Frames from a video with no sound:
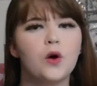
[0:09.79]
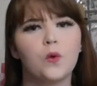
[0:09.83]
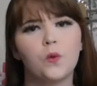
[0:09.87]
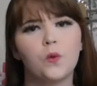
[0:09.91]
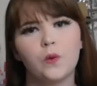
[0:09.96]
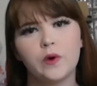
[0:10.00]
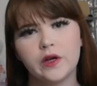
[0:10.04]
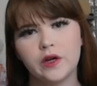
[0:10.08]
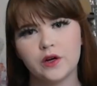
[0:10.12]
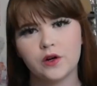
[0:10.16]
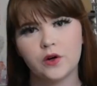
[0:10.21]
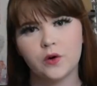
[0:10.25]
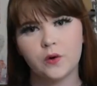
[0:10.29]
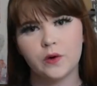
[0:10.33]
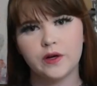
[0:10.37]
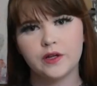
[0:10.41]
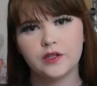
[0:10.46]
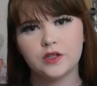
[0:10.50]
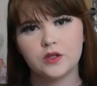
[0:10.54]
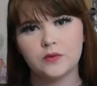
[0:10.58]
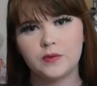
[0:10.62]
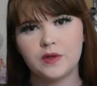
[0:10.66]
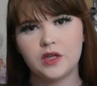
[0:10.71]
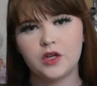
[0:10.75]
we are going
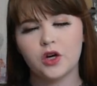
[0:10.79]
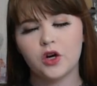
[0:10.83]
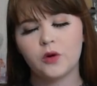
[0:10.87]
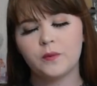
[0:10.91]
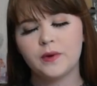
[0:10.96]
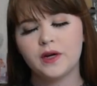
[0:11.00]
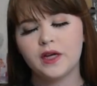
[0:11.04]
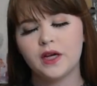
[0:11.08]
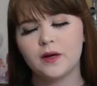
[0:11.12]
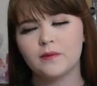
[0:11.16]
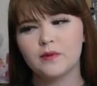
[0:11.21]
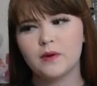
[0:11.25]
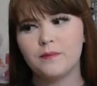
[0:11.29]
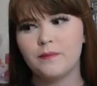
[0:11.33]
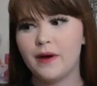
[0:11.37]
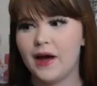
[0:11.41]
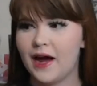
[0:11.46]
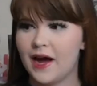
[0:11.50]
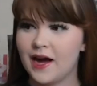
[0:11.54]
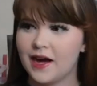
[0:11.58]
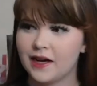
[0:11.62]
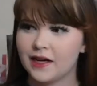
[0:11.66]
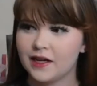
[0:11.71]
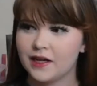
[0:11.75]
to be opening up a
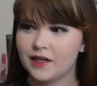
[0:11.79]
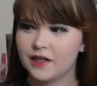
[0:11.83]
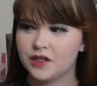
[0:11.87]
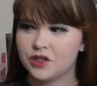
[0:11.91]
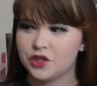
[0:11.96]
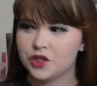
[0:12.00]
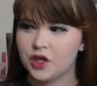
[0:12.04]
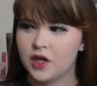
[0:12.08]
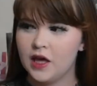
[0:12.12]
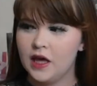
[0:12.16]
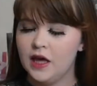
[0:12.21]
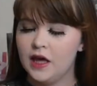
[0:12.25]
package